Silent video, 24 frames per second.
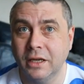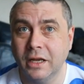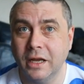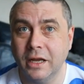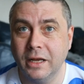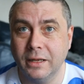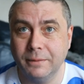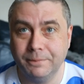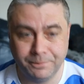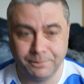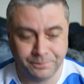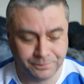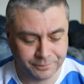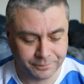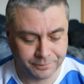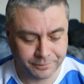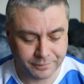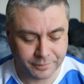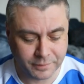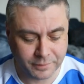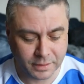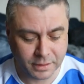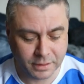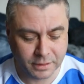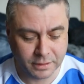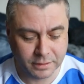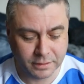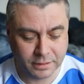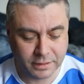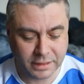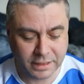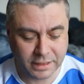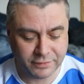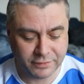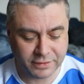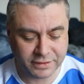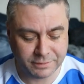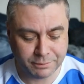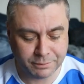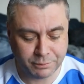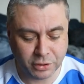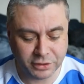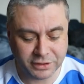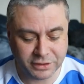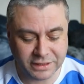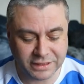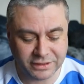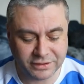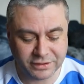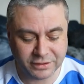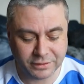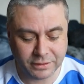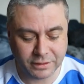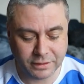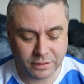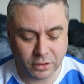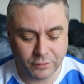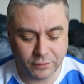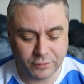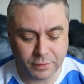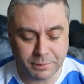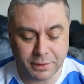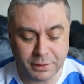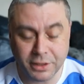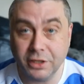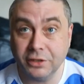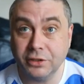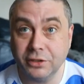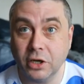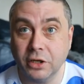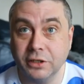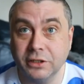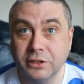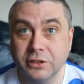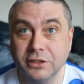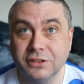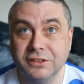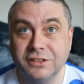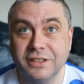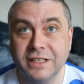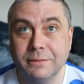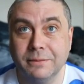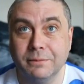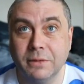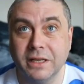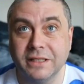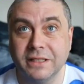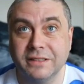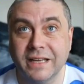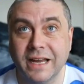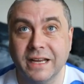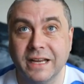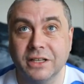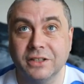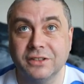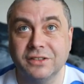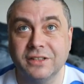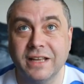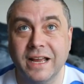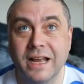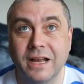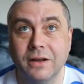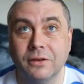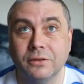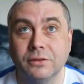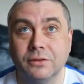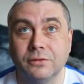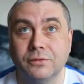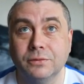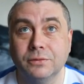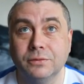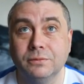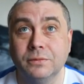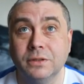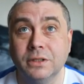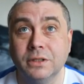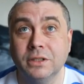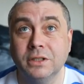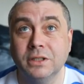If I put this other bird on, you can see my attack goes down from...